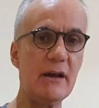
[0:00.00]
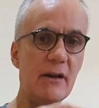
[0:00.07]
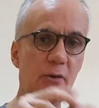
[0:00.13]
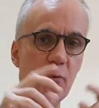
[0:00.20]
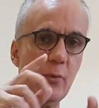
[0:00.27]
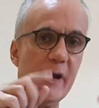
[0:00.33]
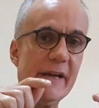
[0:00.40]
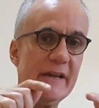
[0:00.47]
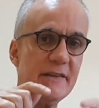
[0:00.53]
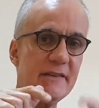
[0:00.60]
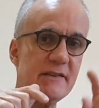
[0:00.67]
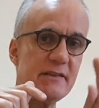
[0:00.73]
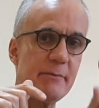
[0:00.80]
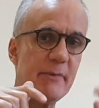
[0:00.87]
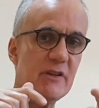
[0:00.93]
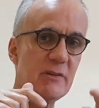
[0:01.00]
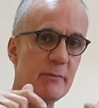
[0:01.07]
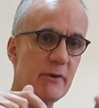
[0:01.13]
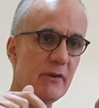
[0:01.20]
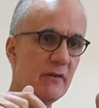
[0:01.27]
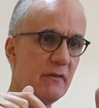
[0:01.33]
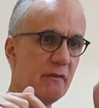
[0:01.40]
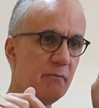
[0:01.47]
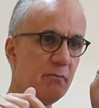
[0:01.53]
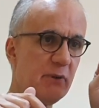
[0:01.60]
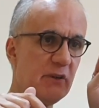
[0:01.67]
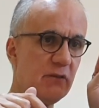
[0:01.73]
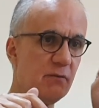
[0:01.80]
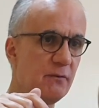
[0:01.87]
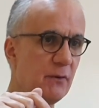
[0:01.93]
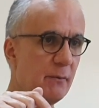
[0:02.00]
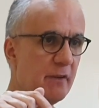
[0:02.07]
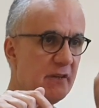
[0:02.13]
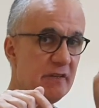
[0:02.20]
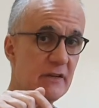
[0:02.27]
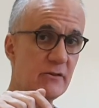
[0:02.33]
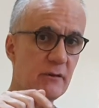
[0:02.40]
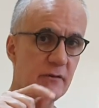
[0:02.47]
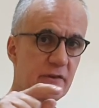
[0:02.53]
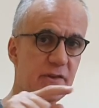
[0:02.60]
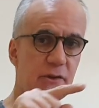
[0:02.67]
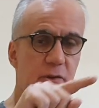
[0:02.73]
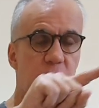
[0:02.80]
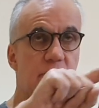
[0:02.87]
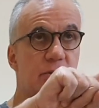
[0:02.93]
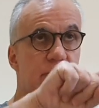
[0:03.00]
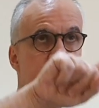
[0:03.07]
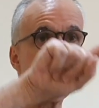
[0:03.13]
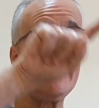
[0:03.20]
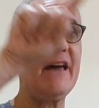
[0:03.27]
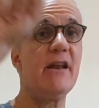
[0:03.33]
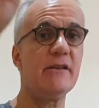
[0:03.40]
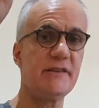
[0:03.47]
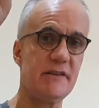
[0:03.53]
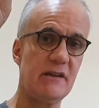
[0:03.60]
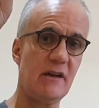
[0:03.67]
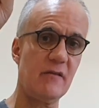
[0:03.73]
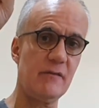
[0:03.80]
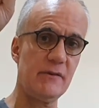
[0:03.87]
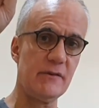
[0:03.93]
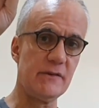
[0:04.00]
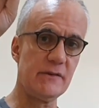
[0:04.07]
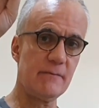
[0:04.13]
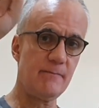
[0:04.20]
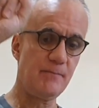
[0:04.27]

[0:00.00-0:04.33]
radius is the measurement of from the center of a circle to its outer circumference.